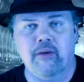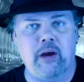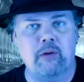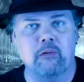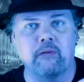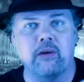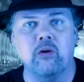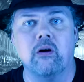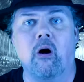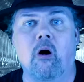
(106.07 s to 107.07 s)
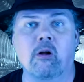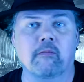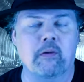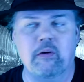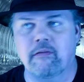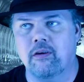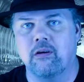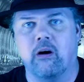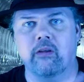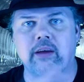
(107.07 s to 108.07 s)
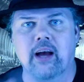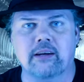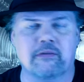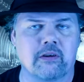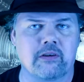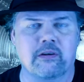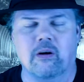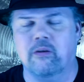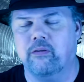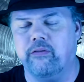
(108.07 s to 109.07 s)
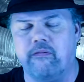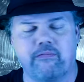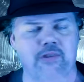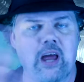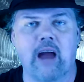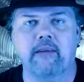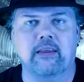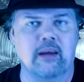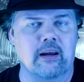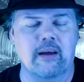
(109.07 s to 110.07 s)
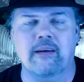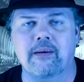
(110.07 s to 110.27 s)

and we reviewed all of it. We reviewed all the extras, all everything,